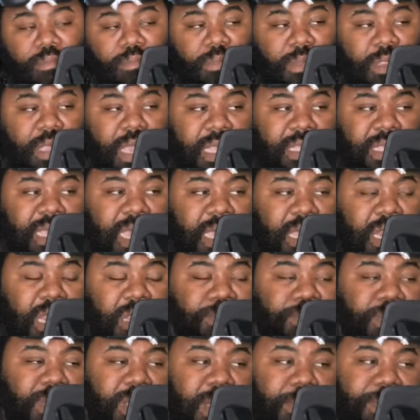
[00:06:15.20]
I'll tell you
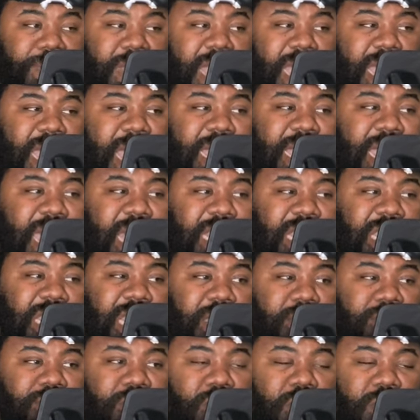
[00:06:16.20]
this, but I got to
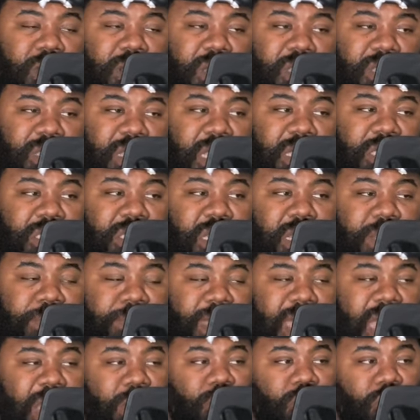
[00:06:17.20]
give the organization and
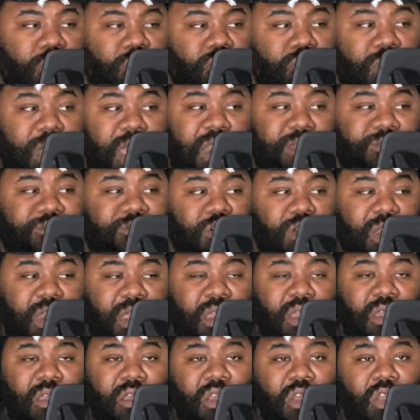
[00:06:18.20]
Matt Rhule credit for
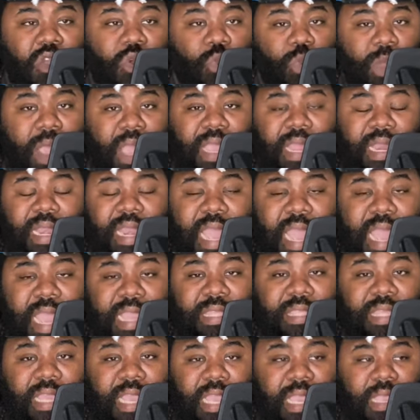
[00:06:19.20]

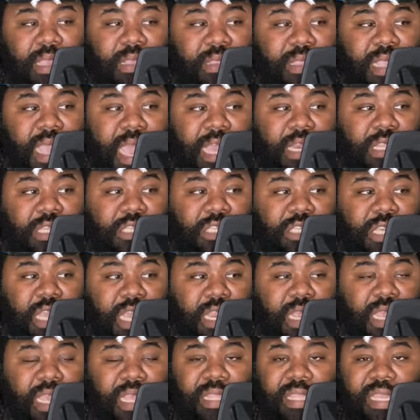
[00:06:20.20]
recognizing that
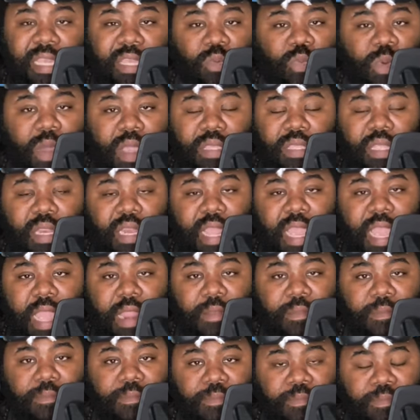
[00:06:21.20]
shit, this wasn't
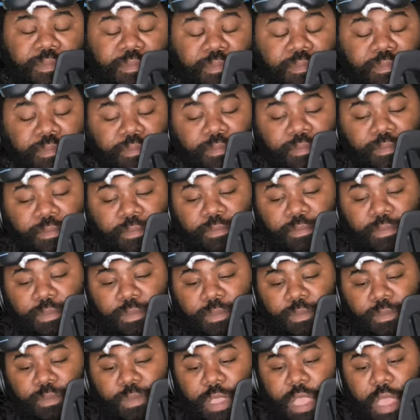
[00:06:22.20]
it.
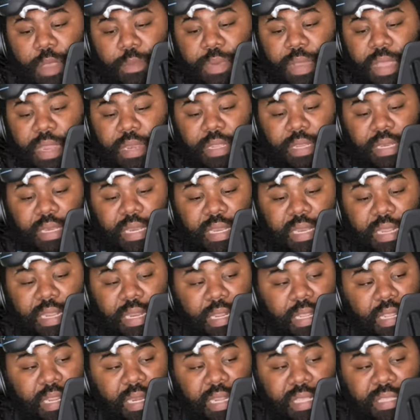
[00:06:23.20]
But
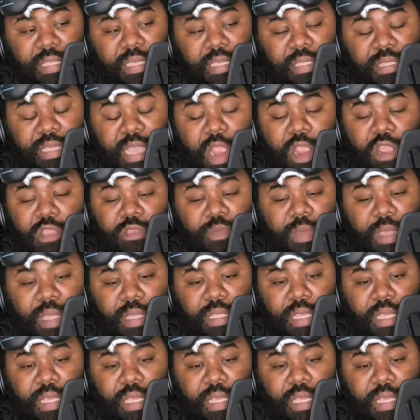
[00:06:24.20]
this concerns me.